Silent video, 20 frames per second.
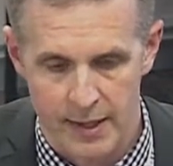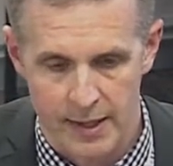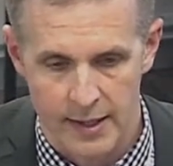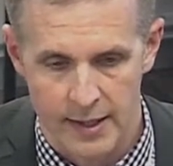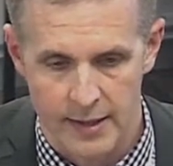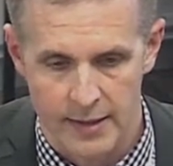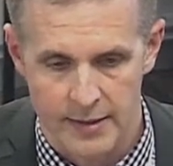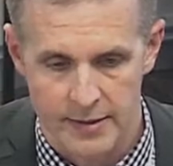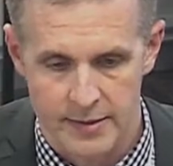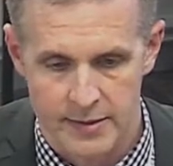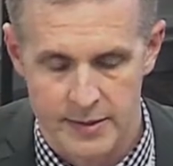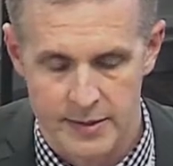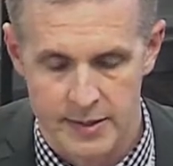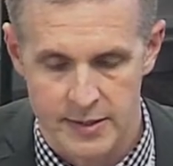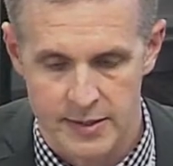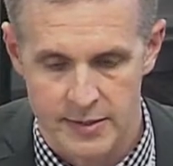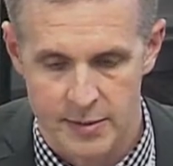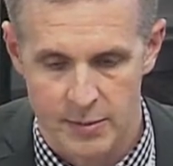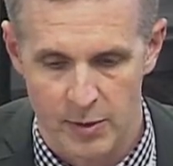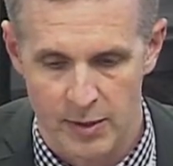And
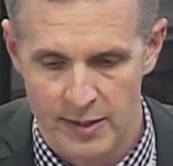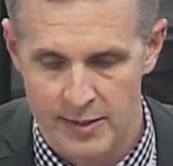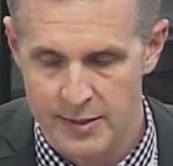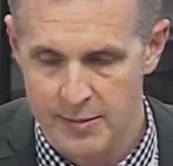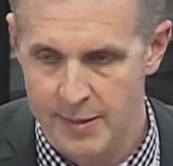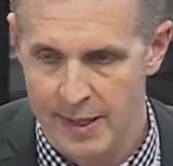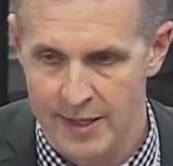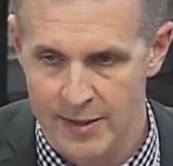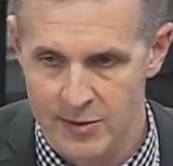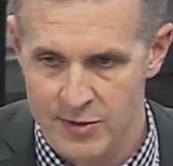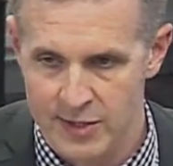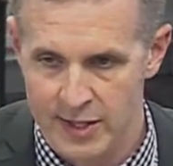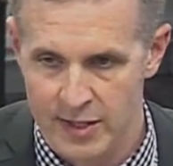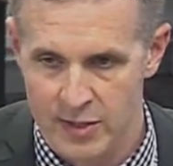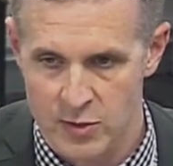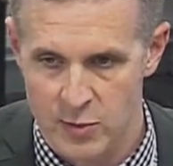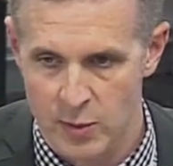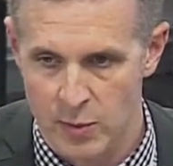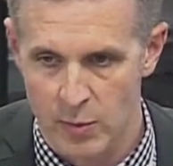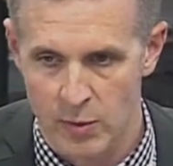to bring it to modern
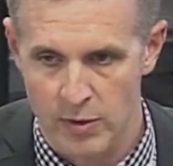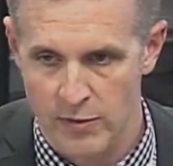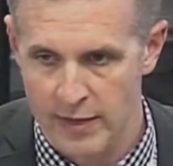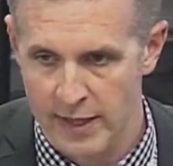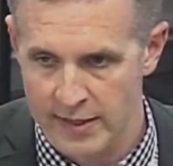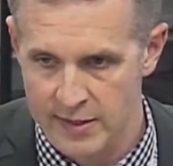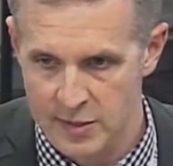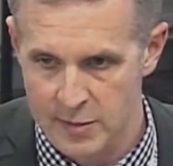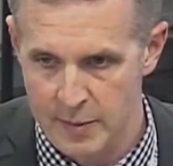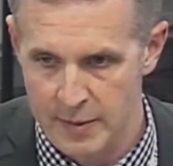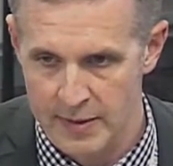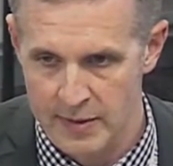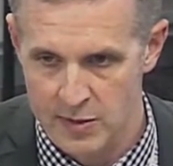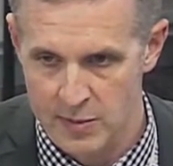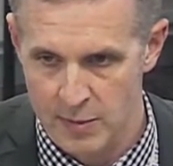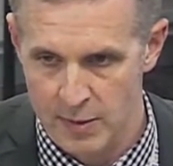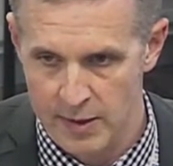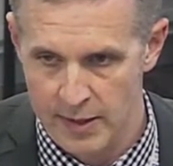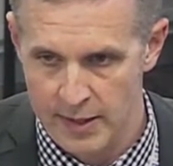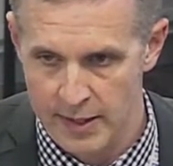standards, we would have had to spend
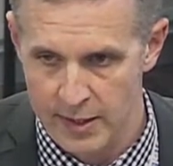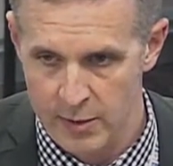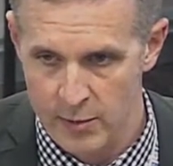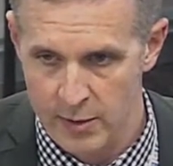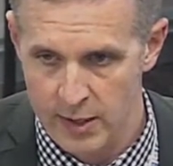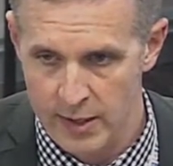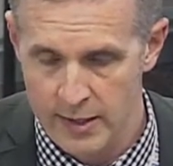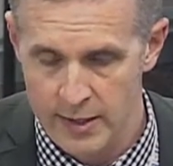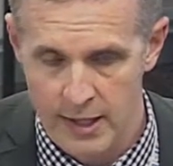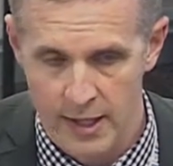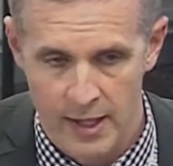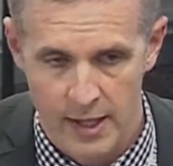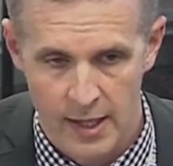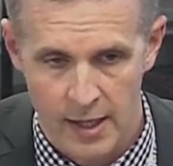this money anyway.